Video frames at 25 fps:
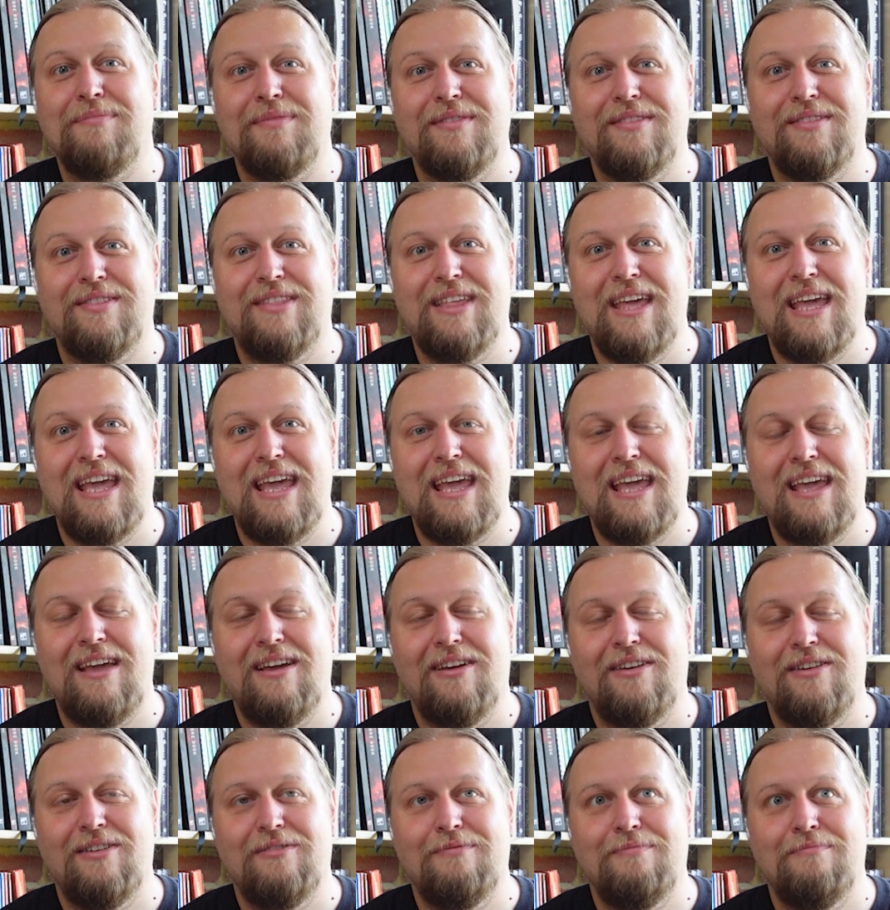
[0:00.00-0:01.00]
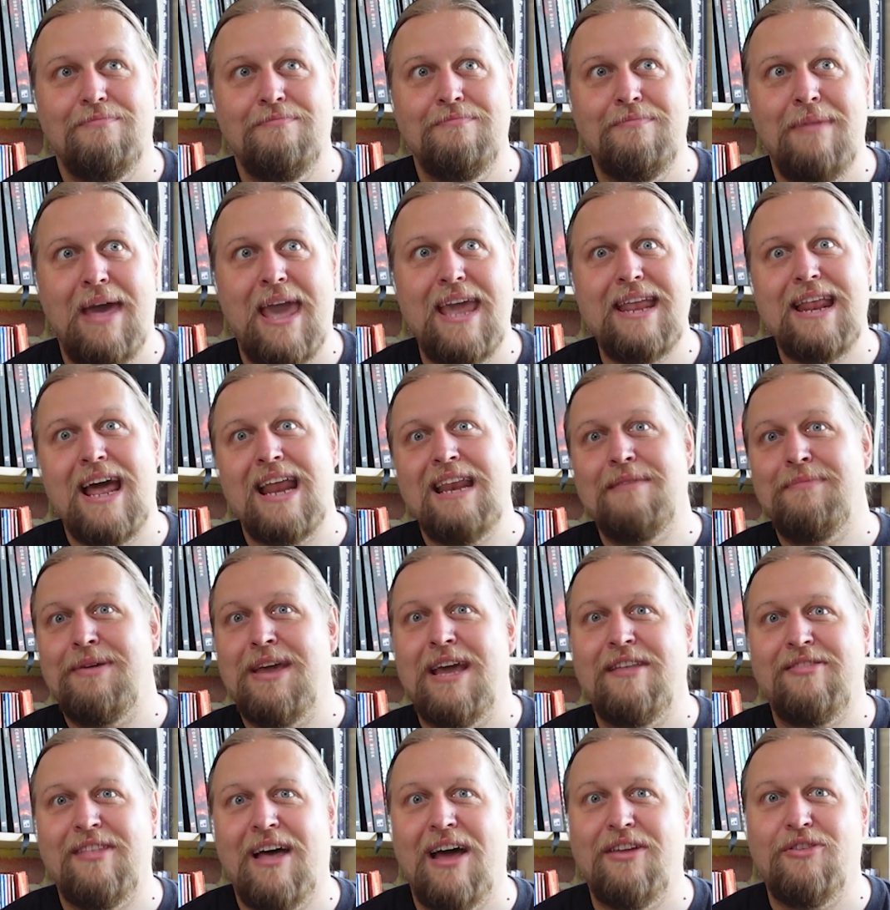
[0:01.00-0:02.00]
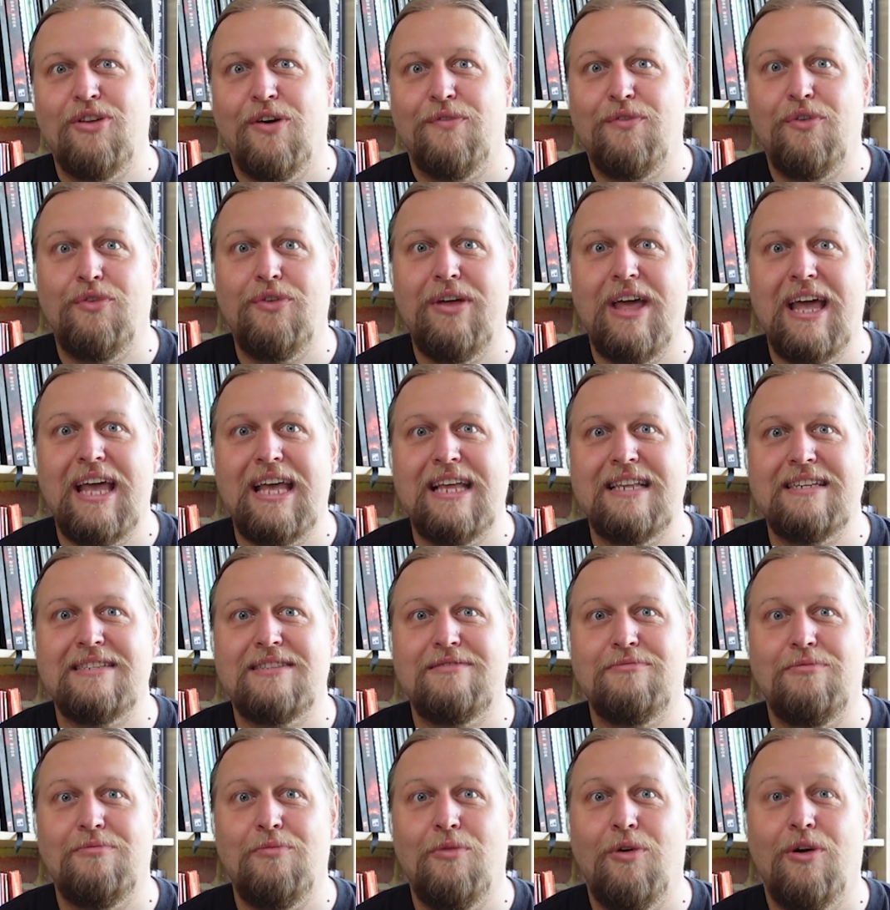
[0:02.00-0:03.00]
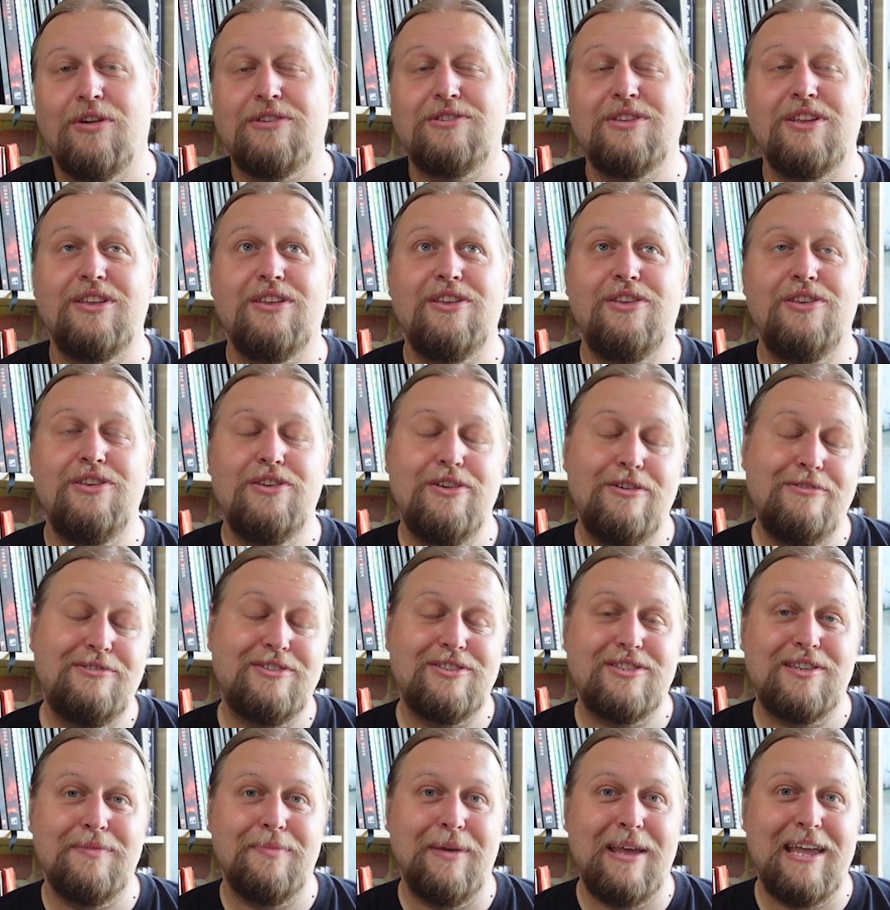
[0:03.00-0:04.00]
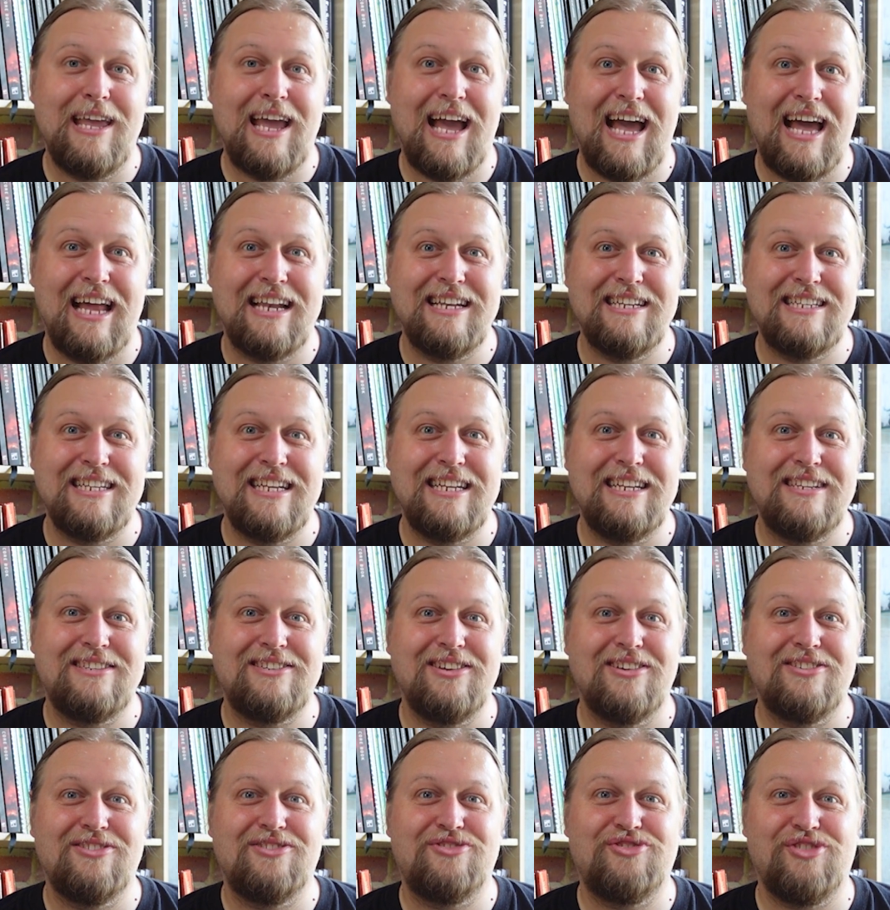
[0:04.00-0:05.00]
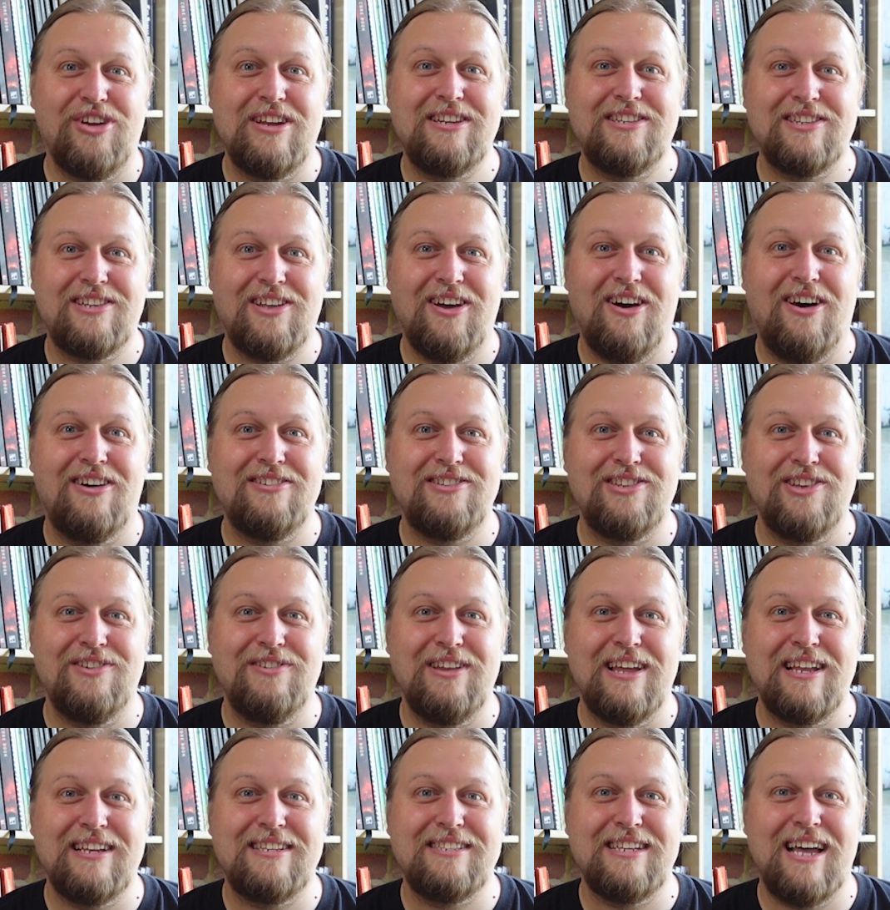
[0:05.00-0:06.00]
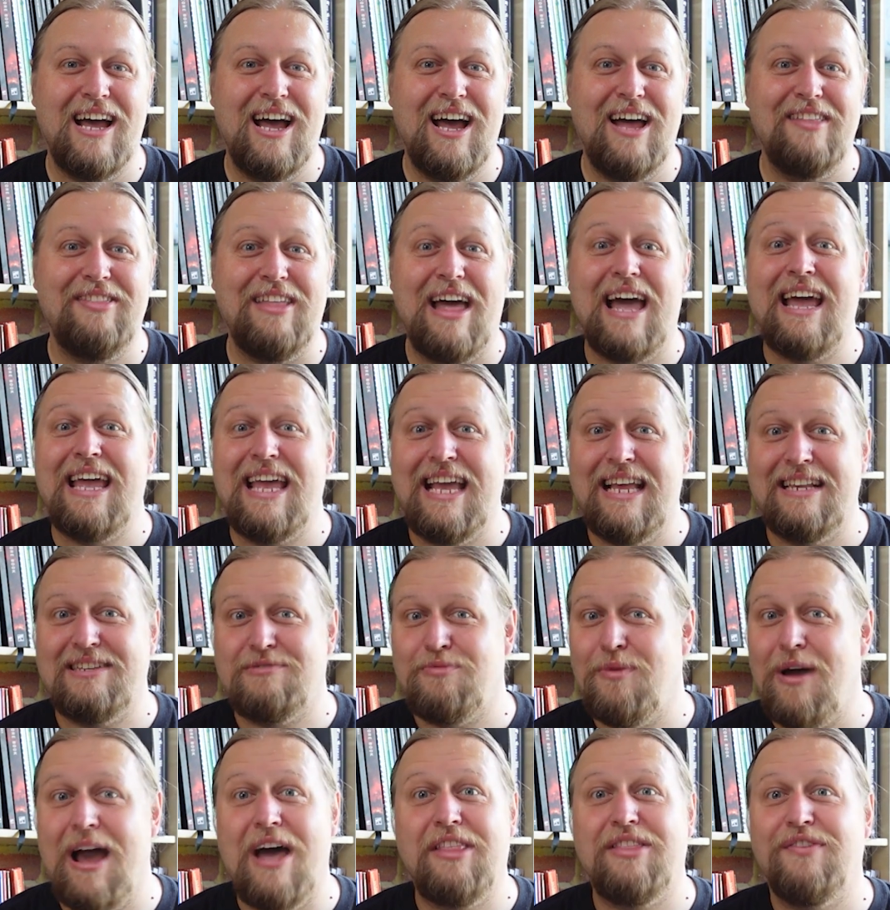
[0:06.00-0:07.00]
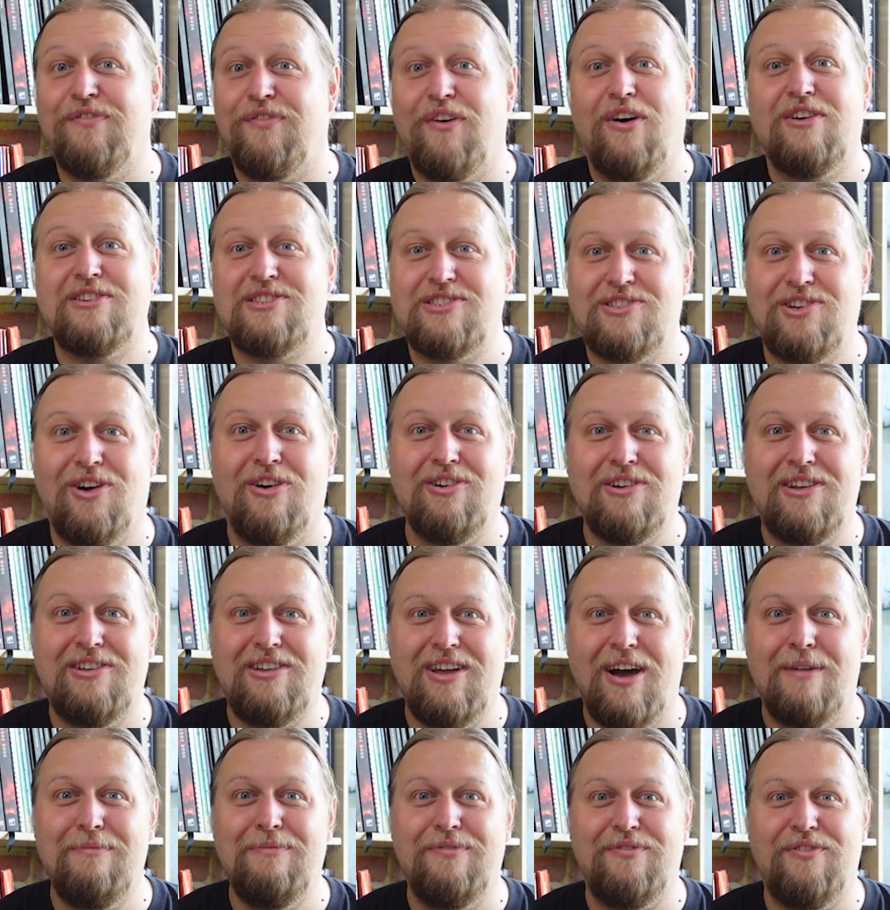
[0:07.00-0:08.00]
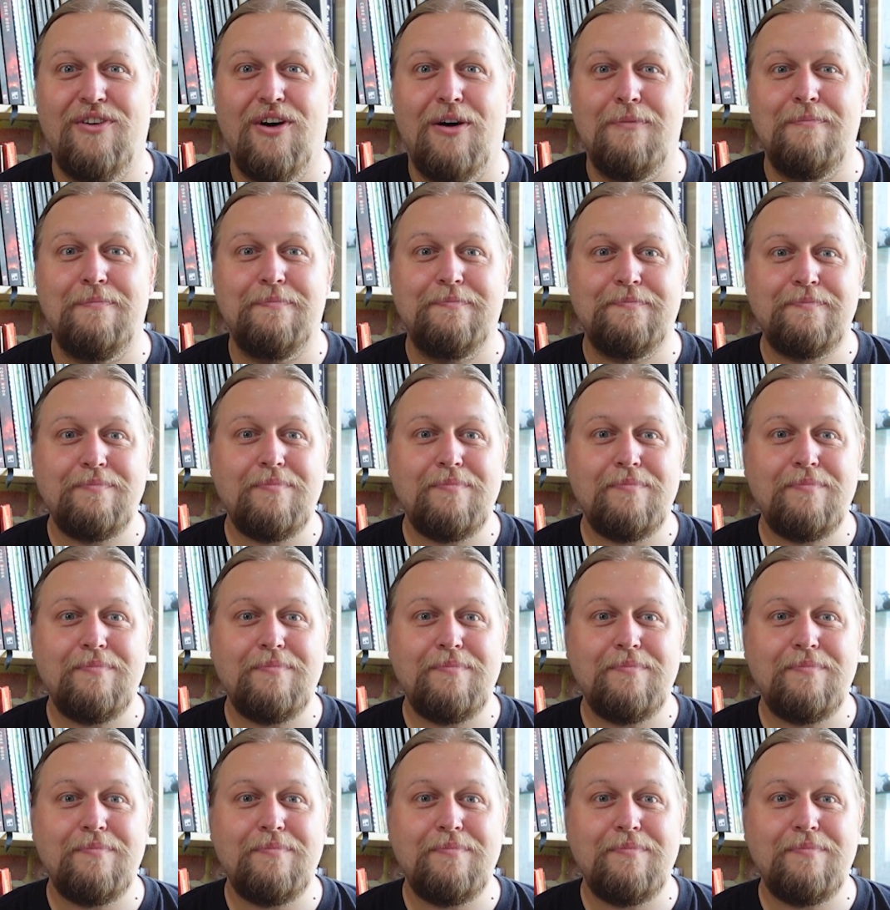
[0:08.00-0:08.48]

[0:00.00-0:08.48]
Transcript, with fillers: The main enemy in that novel is what used to be Andy's Traitor Guard unit, and that is where the Vostok come from.